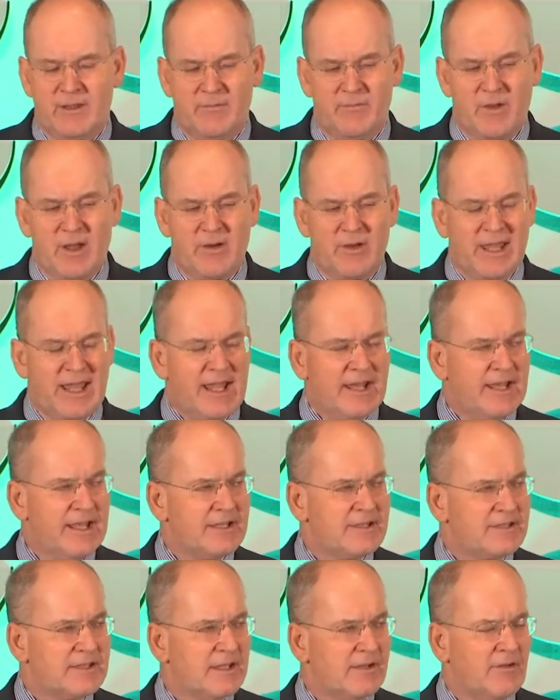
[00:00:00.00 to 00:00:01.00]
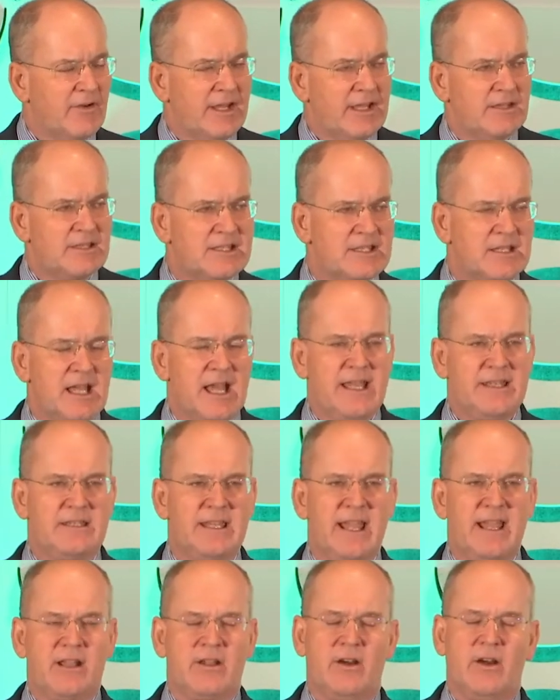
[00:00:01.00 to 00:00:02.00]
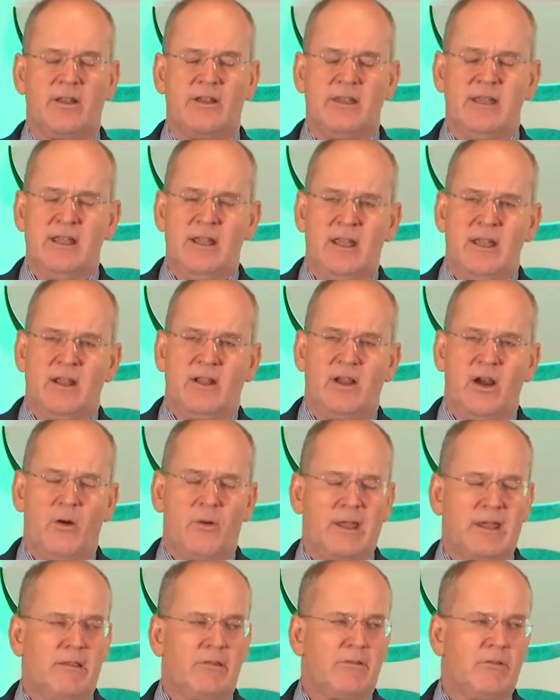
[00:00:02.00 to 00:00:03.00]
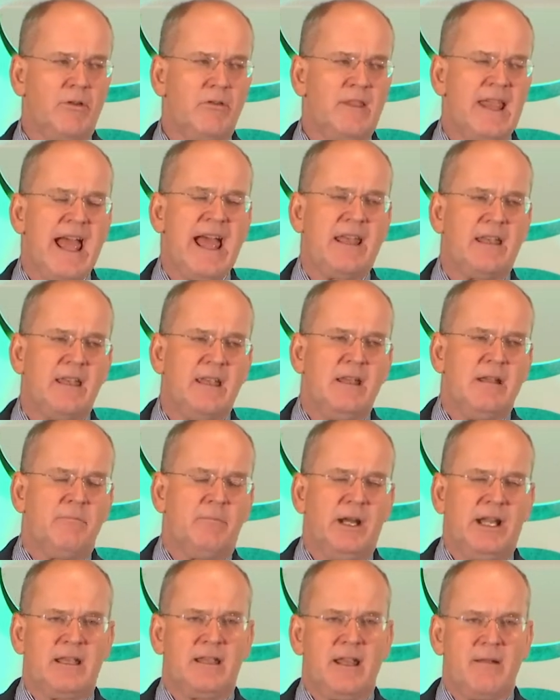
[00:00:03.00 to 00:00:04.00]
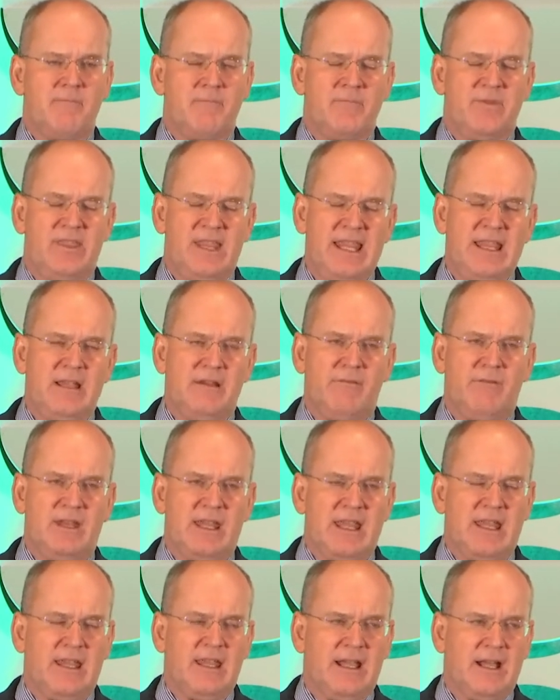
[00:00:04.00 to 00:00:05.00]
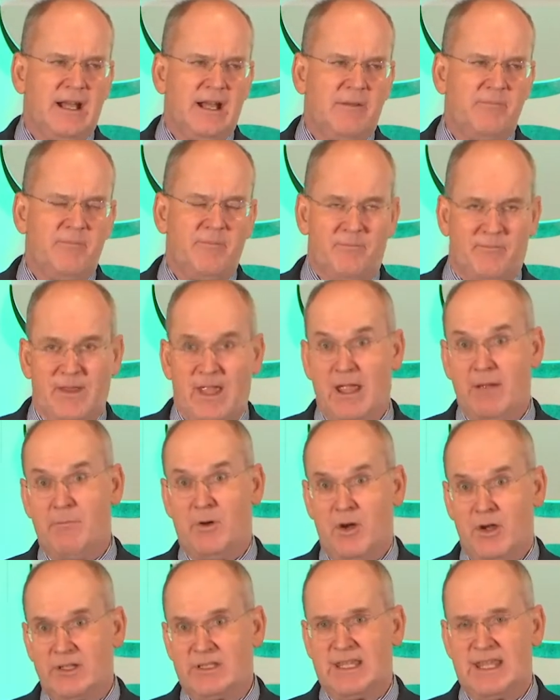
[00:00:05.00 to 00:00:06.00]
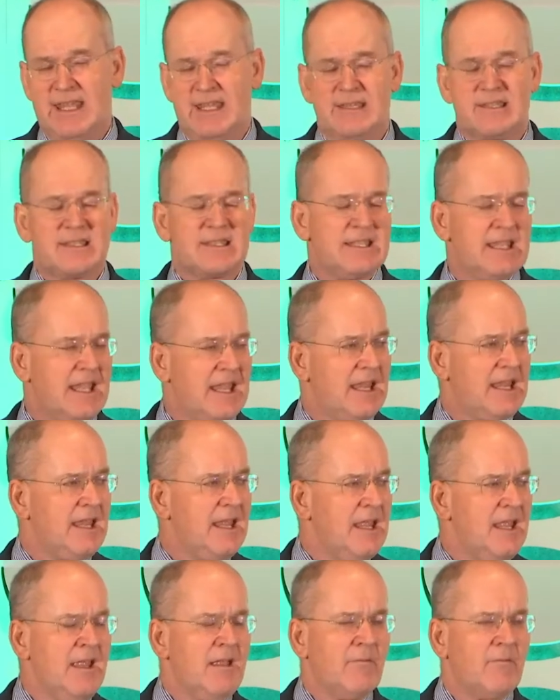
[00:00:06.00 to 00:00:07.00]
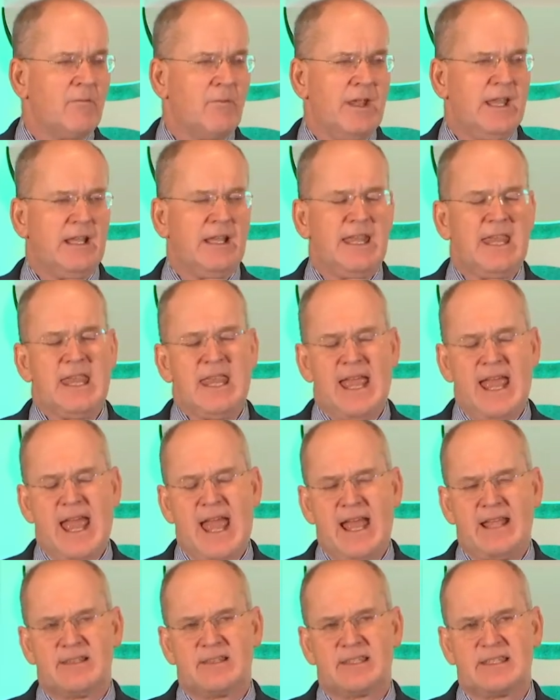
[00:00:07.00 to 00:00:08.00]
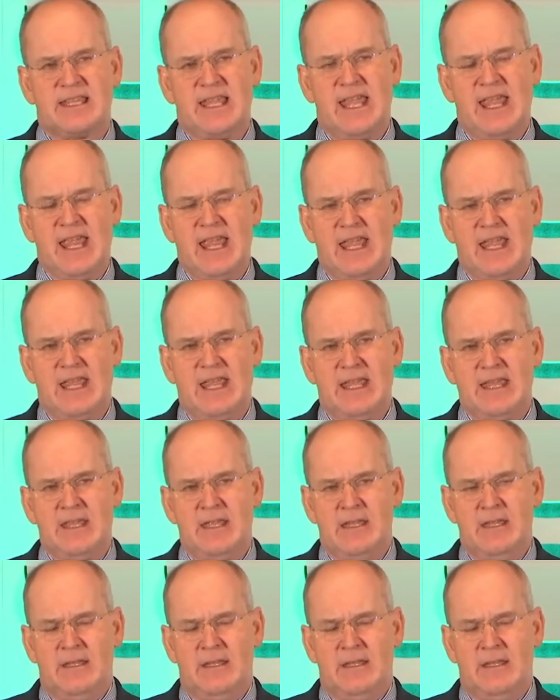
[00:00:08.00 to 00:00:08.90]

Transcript: Marianne has a great slide deck on going through that, but think of the MRTC really as a